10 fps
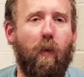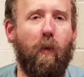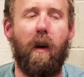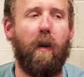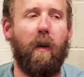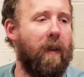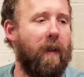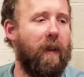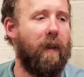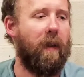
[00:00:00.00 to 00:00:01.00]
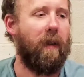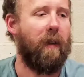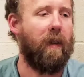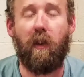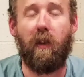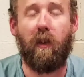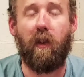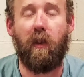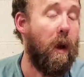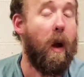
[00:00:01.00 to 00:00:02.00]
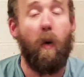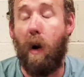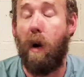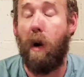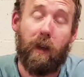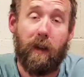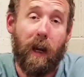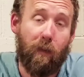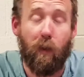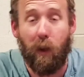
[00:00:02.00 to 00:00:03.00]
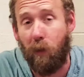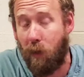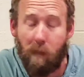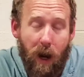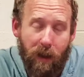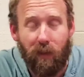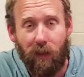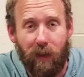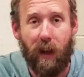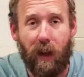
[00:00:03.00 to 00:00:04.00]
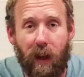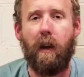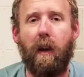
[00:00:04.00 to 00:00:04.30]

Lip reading: No, I've got to sell this. What would it take for you to buy this today?